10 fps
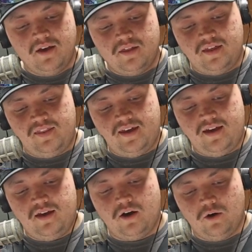Then
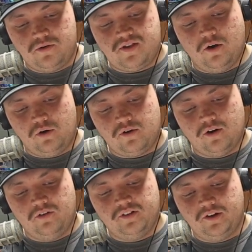they host Oak
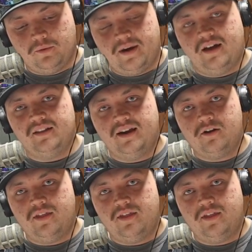Grove a little while later.